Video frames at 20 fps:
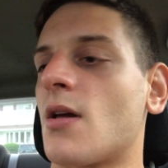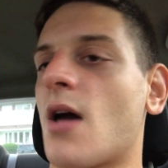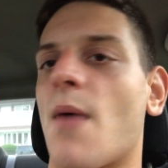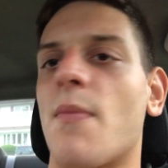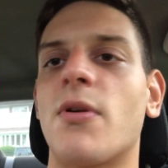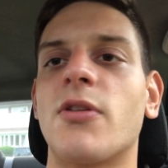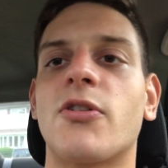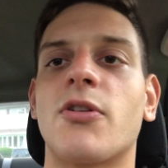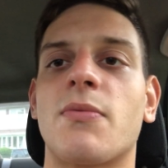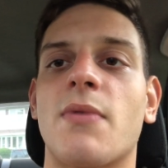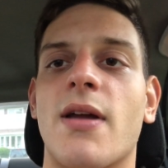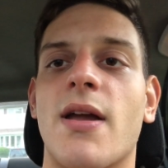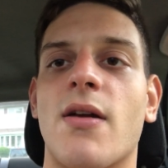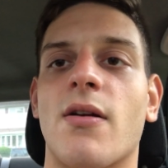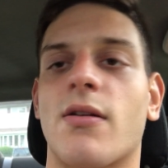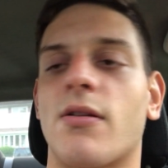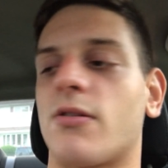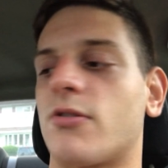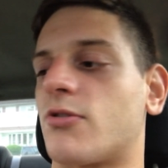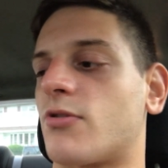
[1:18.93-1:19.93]
I'm going to turn my
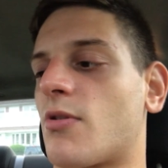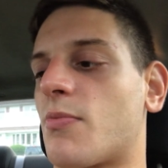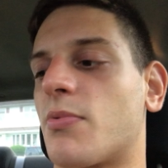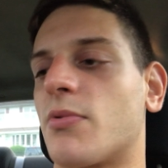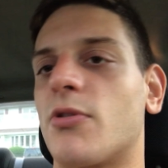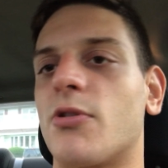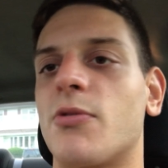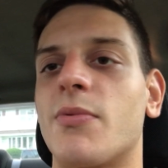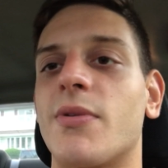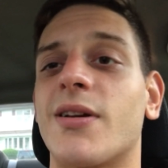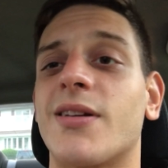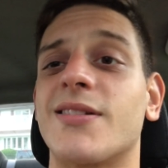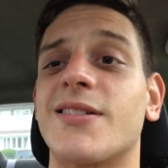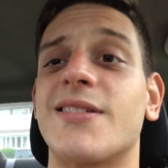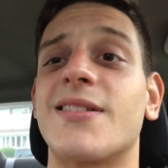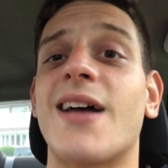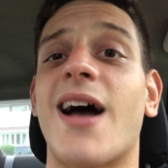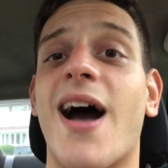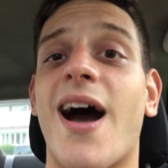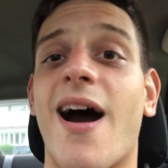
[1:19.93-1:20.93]
air conditioner up a little bit because
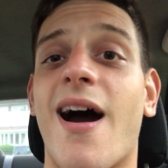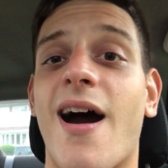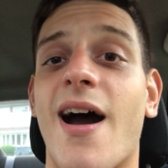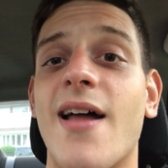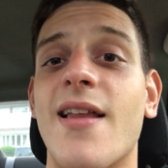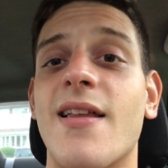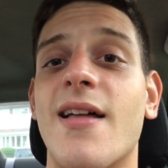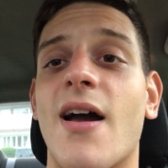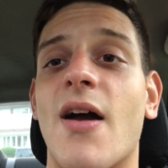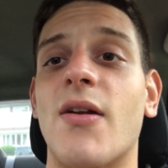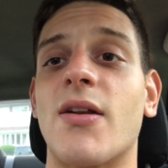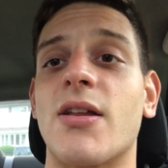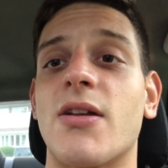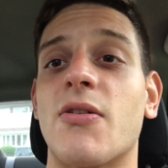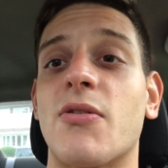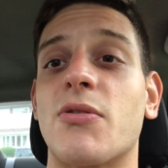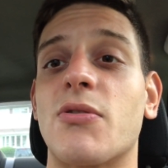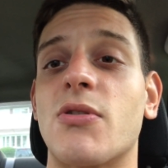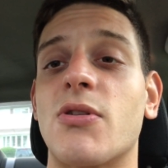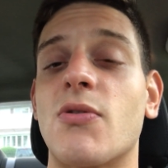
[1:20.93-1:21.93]
it's hot out
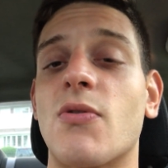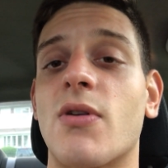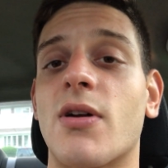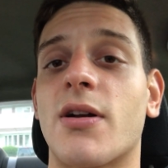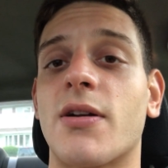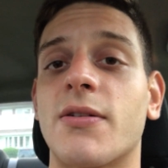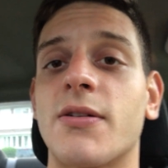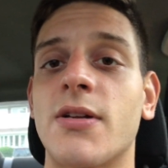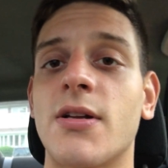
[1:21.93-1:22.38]
here in New York,